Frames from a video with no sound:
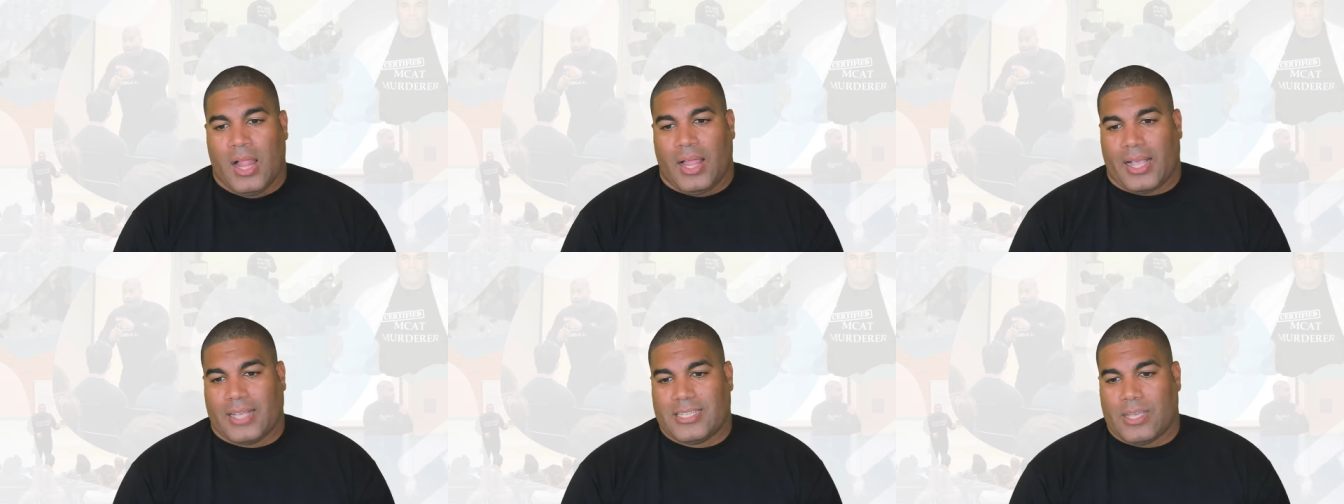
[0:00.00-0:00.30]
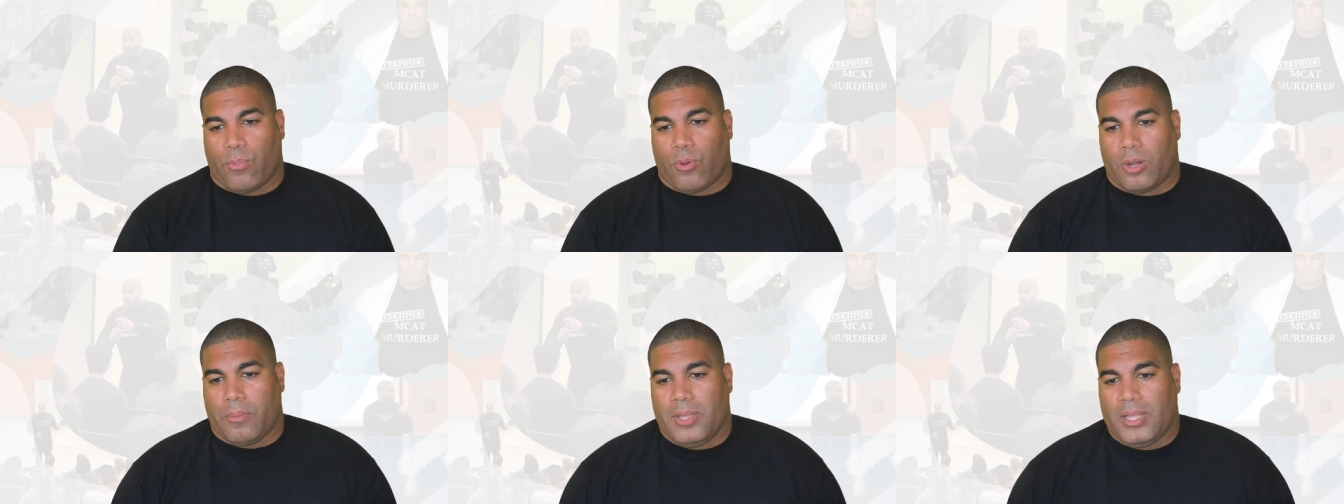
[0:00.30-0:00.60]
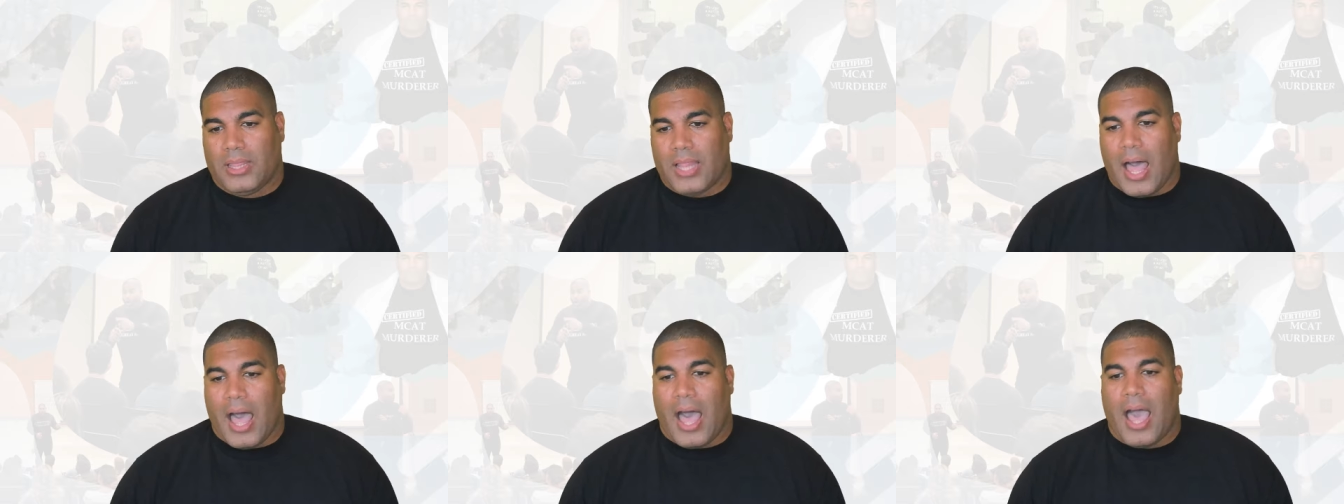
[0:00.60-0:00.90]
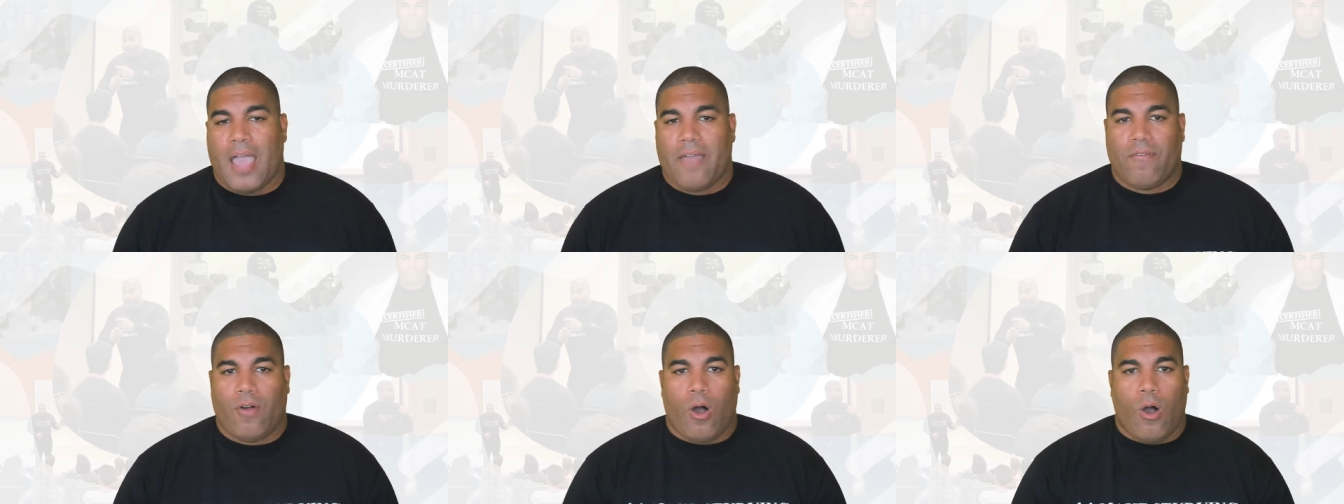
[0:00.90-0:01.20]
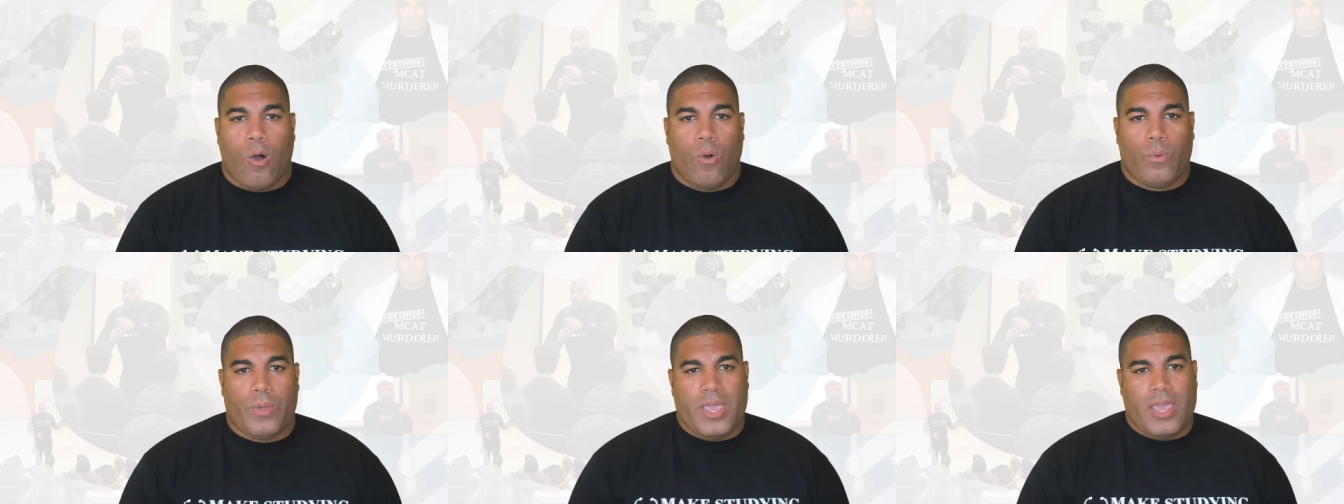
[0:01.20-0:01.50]
Like I said, we're going to be live
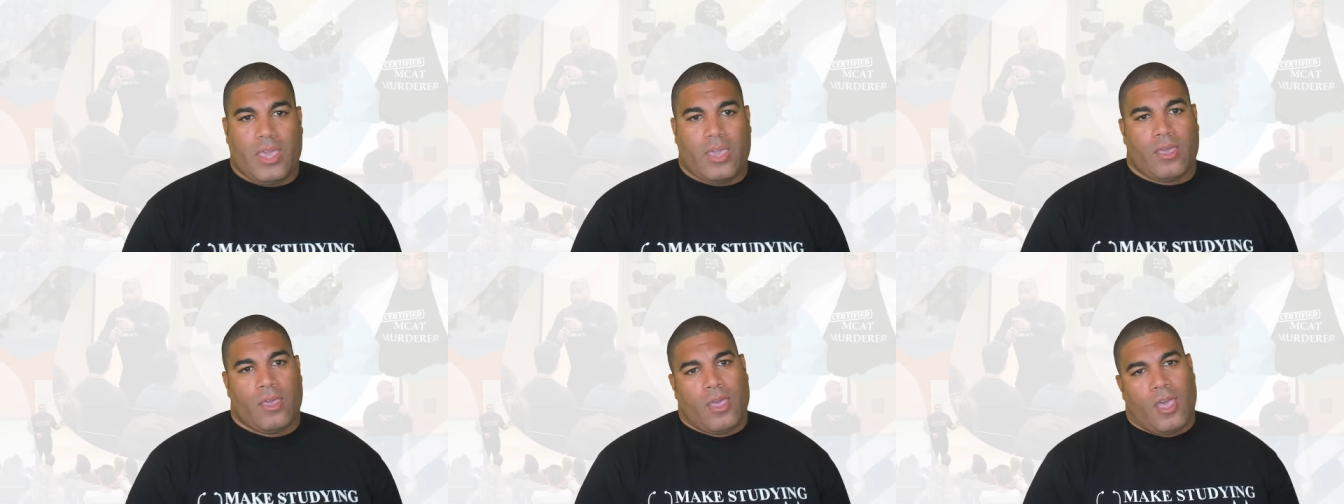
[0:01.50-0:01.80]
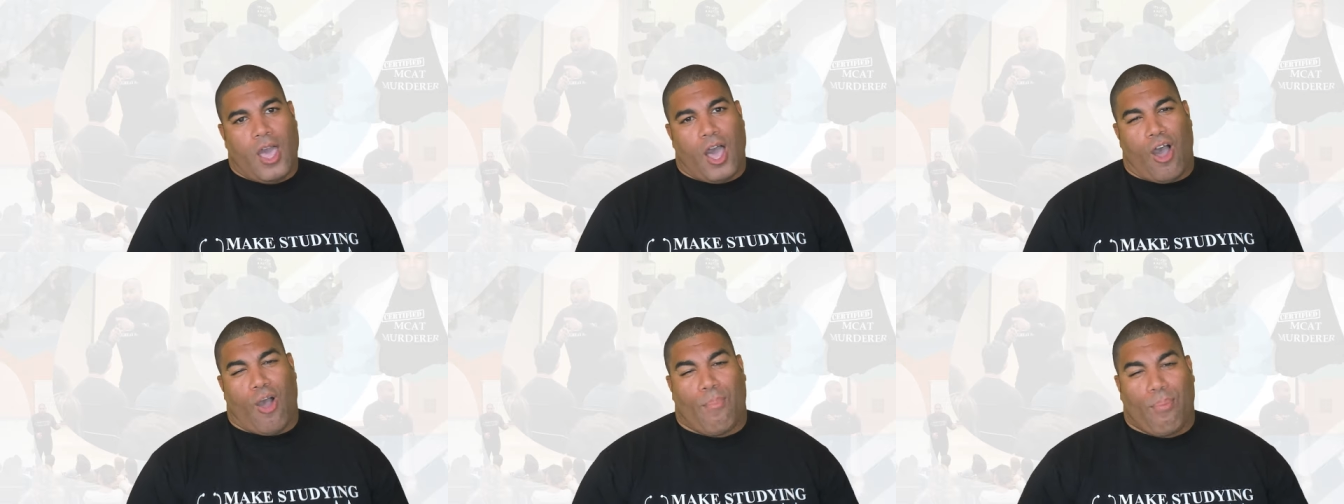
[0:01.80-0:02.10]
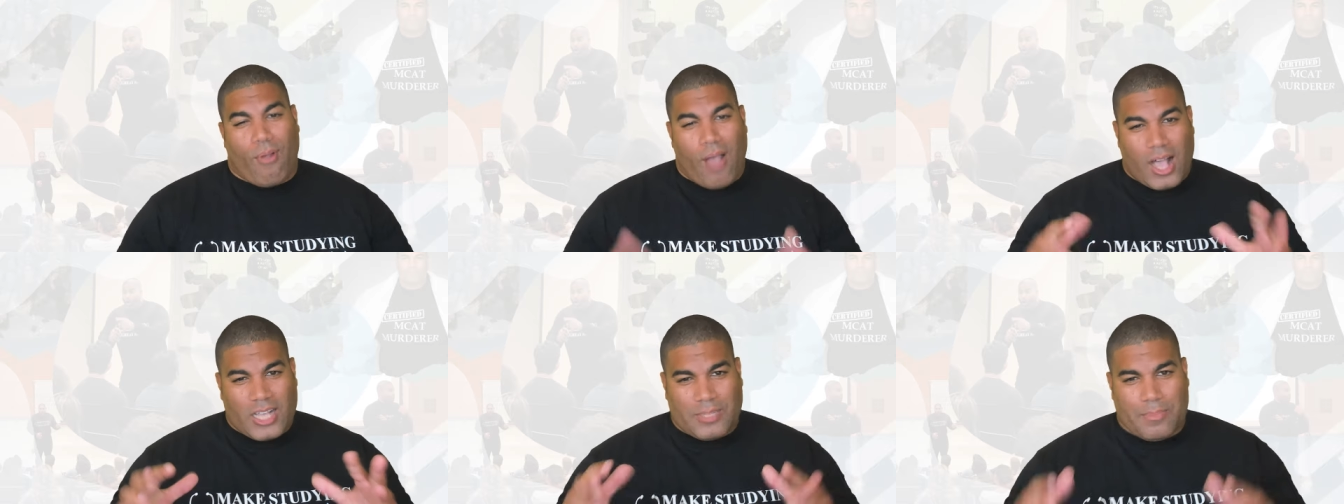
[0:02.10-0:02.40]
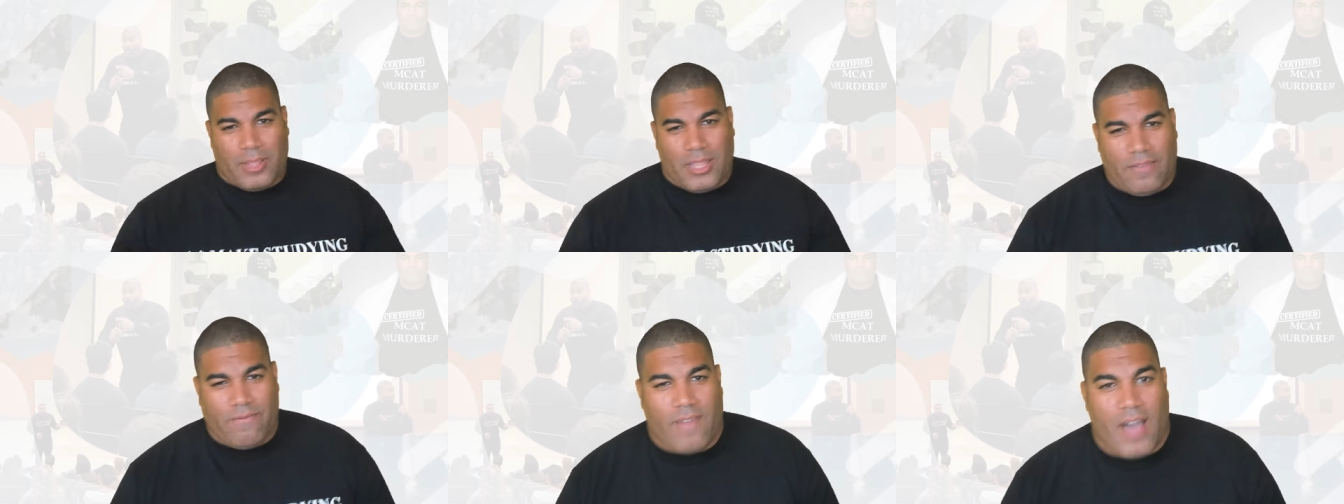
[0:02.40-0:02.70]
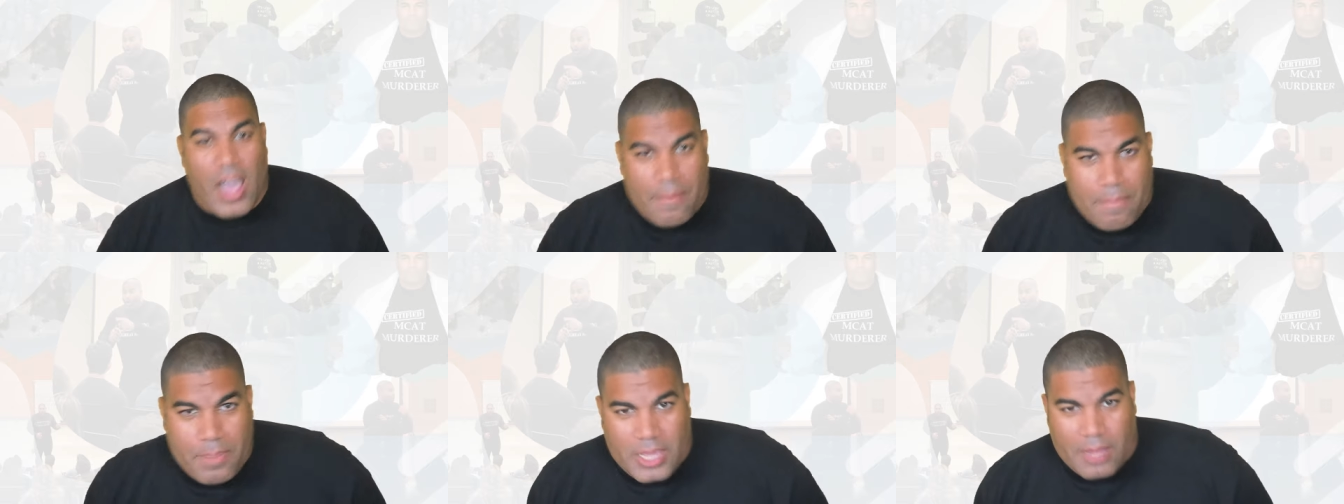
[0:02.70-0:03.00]
all week, approximately
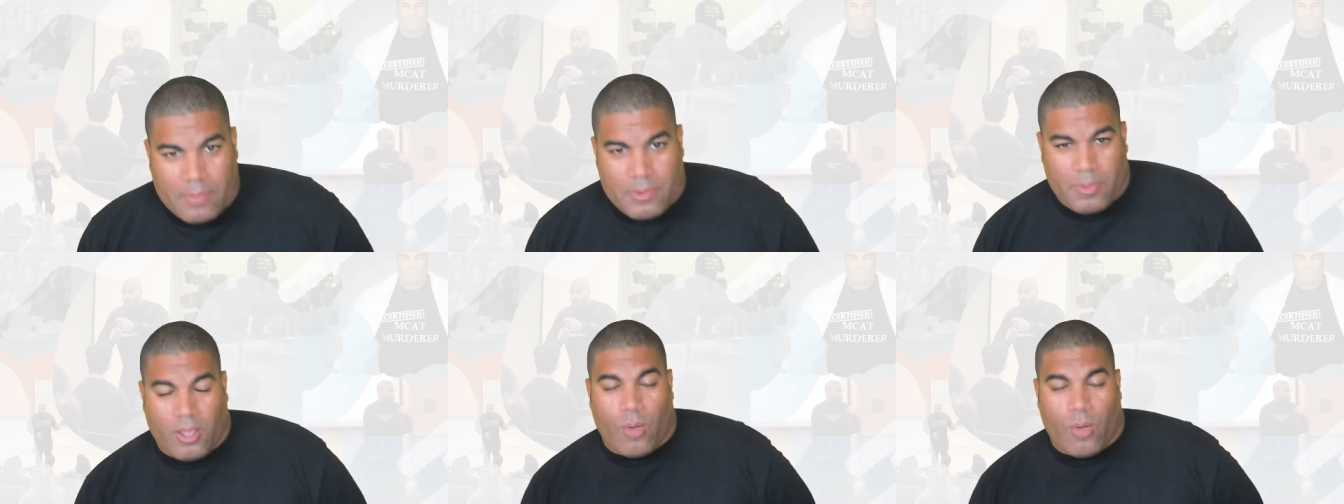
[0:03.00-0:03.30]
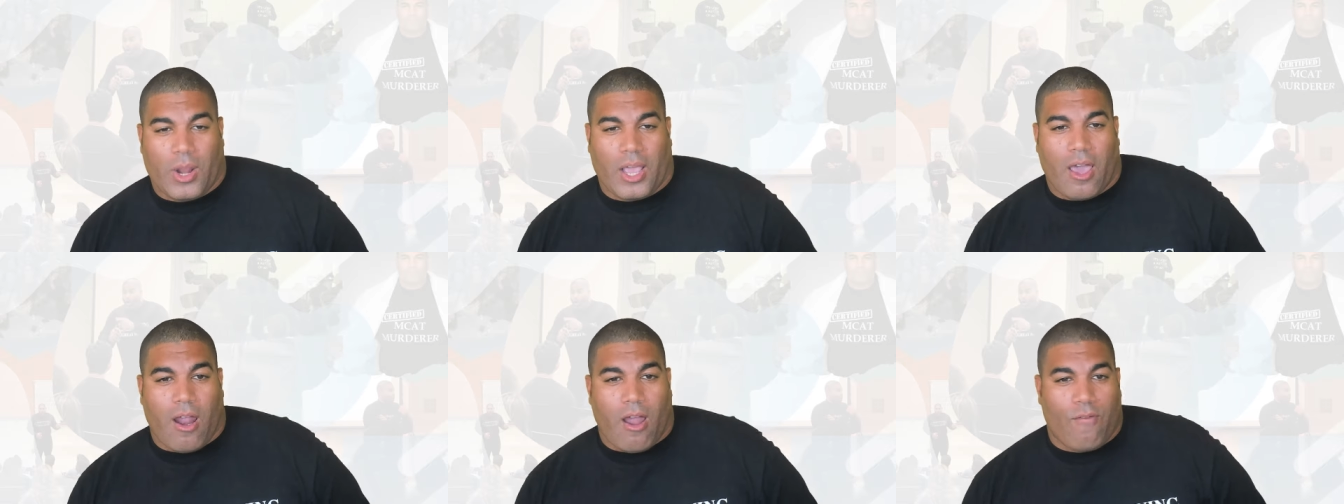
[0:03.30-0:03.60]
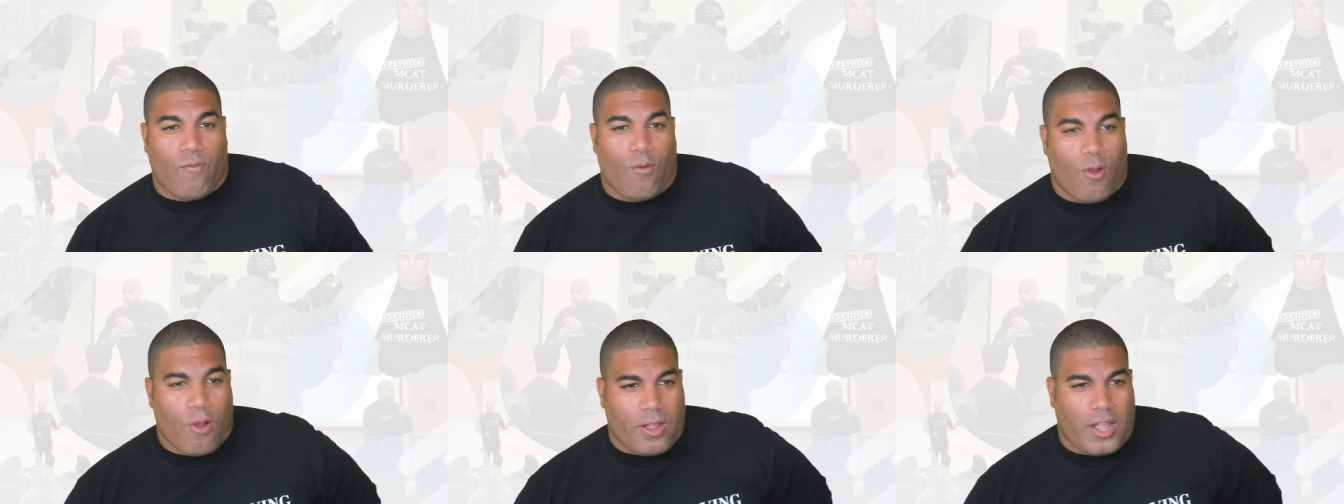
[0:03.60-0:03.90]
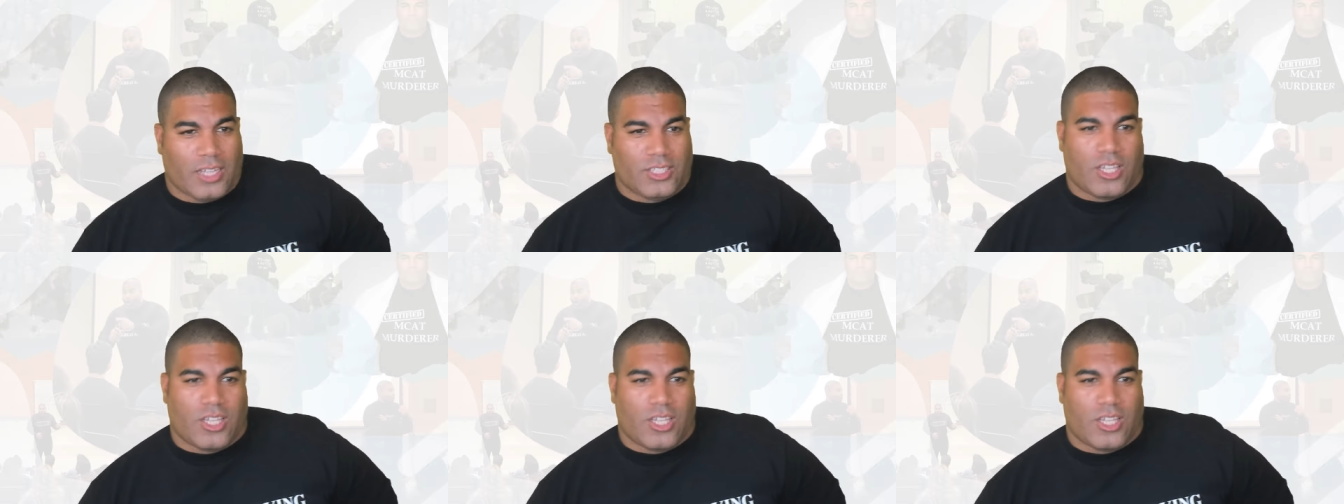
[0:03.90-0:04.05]
5 p.m., depending on when I got off work.